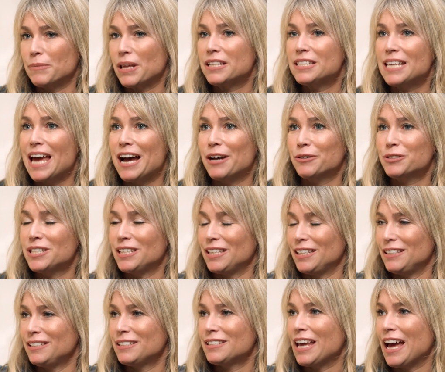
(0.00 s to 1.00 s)

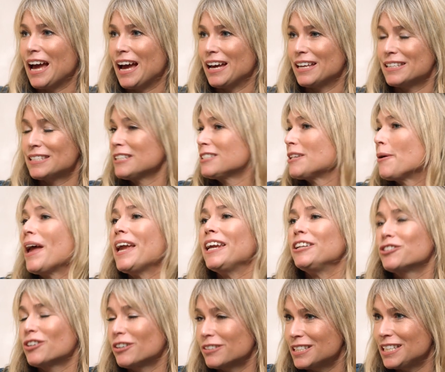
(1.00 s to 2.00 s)
touted as, so
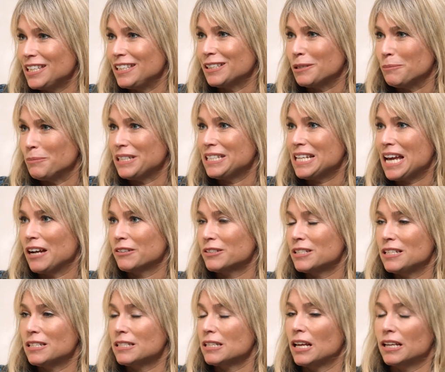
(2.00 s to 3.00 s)
HRT can be
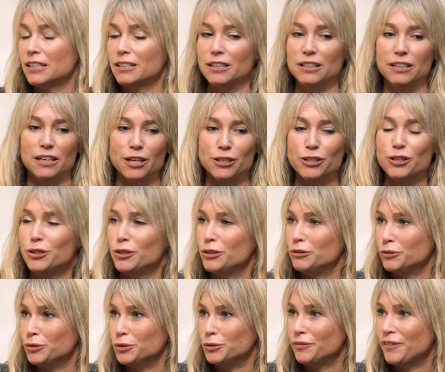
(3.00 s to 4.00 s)
touted as like a
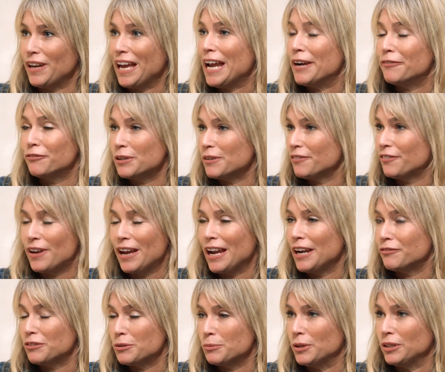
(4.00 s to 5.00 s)
cure-all for
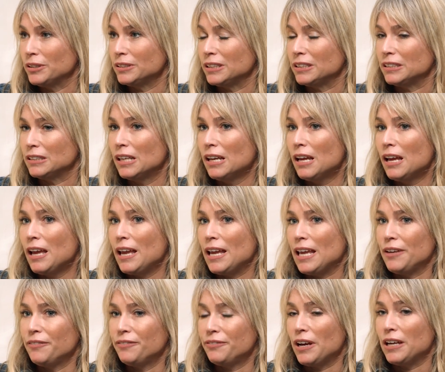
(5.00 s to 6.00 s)
everyone, and
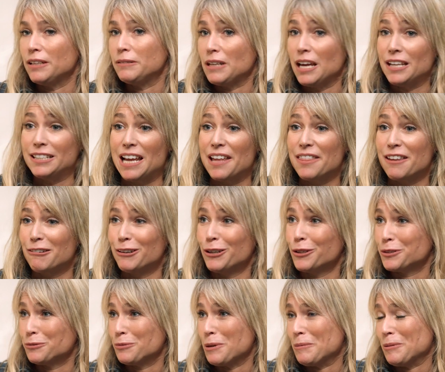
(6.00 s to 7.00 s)
yet there are a
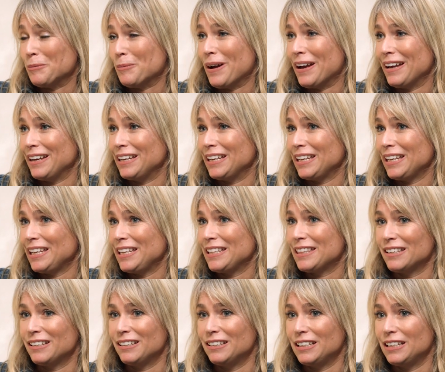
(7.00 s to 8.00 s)
lot of women where
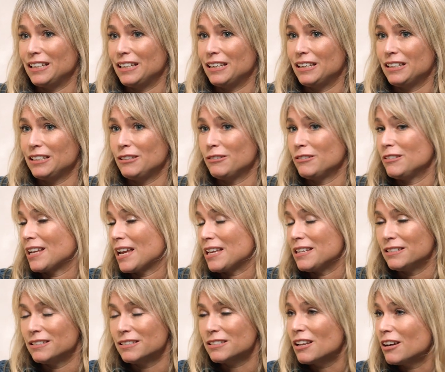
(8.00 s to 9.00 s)
either you
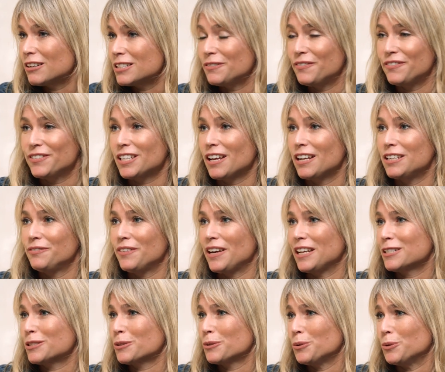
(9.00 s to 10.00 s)
get side
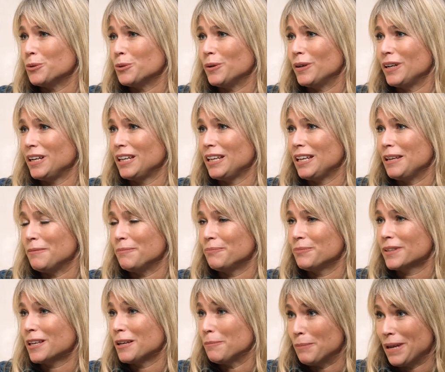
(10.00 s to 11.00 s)
effects, or it
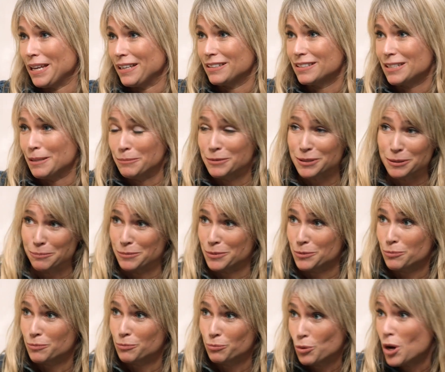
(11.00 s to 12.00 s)
can make
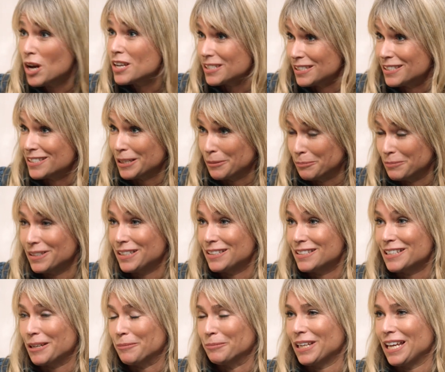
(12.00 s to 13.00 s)
symptoms worse in some
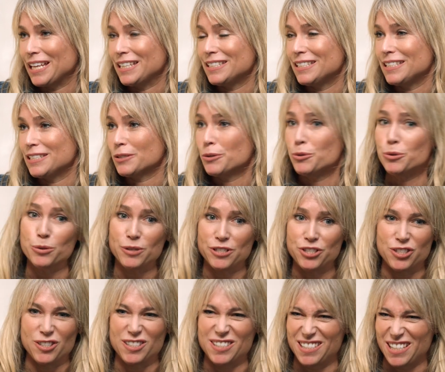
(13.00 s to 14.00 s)
cases, or it
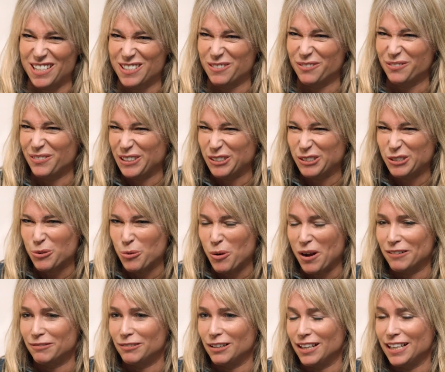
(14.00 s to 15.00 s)
just doesn't feel
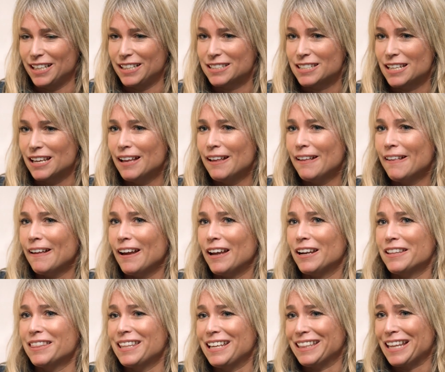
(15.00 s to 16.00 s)
quite right. And
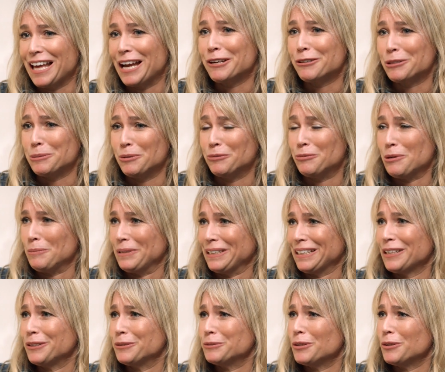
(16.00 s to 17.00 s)
I think that group of women
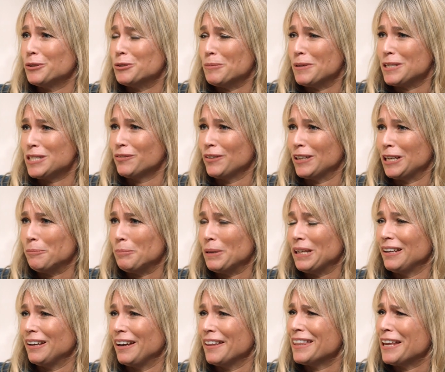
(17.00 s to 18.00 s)
can almost feel a
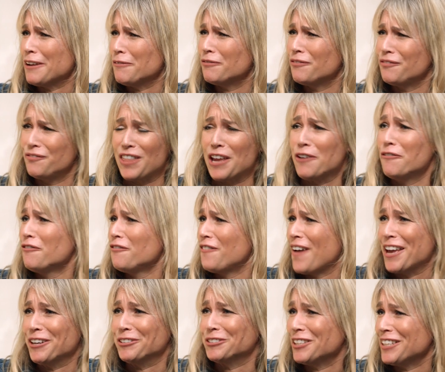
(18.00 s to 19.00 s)
bit like they've
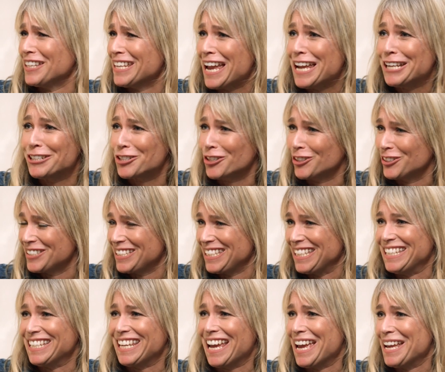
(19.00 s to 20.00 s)
failed at the
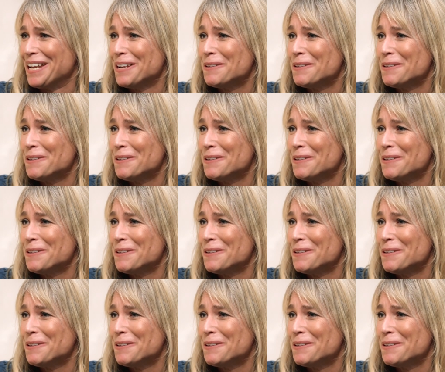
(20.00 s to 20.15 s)
HRT game.